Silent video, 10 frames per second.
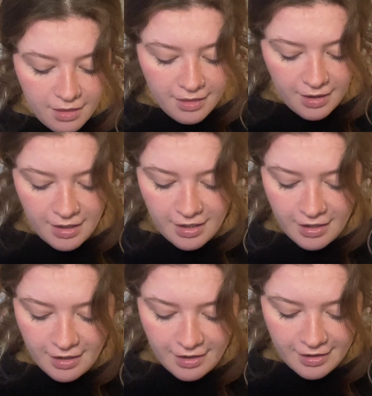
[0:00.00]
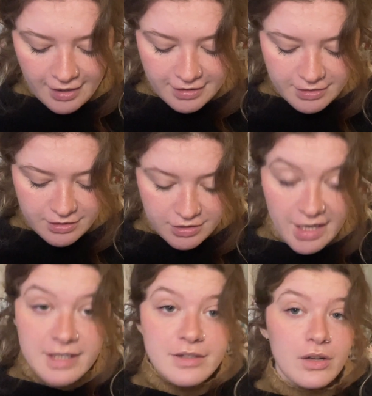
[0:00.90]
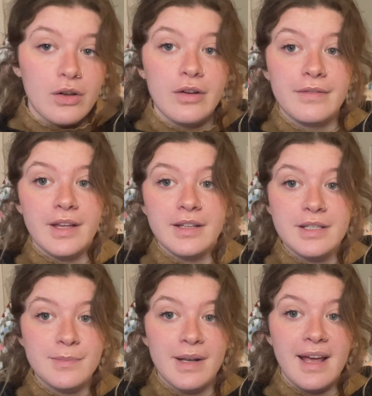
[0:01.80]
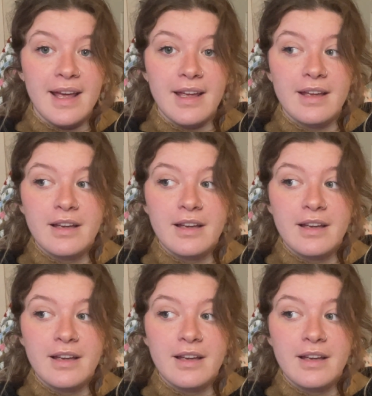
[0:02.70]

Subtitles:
They had changed a lot of their display